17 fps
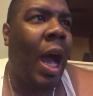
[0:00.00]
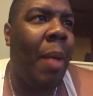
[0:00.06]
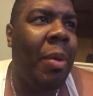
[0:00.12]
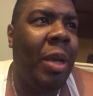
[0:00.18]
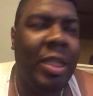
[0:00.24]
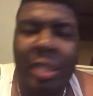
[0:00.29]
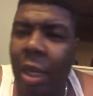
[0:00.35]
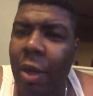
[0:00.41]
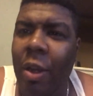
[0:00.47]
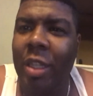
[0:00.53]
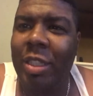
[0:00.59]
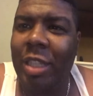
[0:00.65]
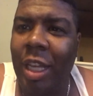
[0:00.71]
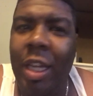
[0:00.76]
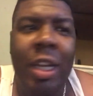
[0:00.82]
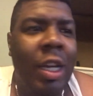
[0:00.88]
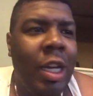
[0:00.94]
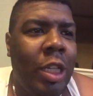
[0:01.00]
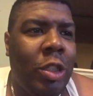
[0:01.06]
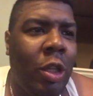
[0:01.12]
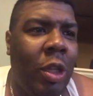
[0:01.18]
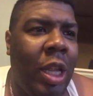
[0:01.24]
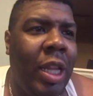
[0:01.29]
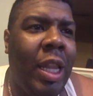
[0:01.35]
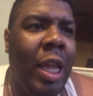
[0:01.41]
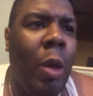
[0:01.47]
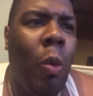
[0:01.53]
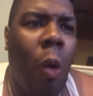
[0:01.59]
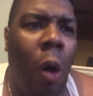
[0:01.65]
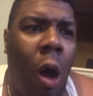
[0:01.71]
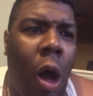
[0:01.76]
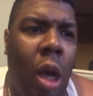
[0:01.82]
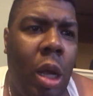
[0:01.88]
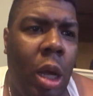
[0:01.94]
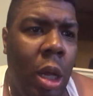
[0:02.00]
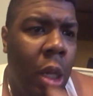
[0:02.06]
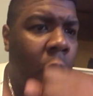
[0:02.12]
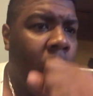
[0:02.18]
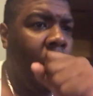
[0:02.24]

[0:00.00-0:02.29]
I mean, seriously. So then they walk.